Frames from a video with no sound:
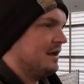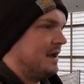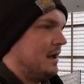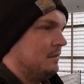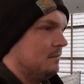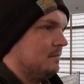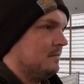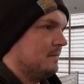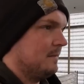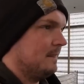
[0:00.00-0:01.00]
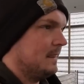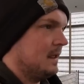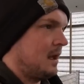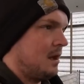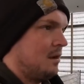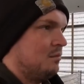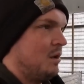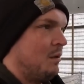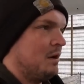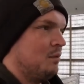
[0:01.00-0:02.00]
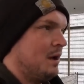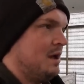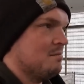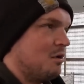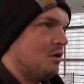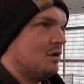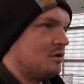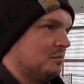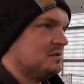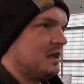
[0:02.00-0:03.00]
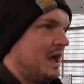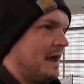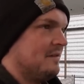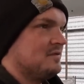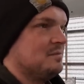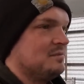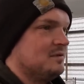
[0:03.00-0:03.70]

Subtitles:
and I want to weigh more groups of calves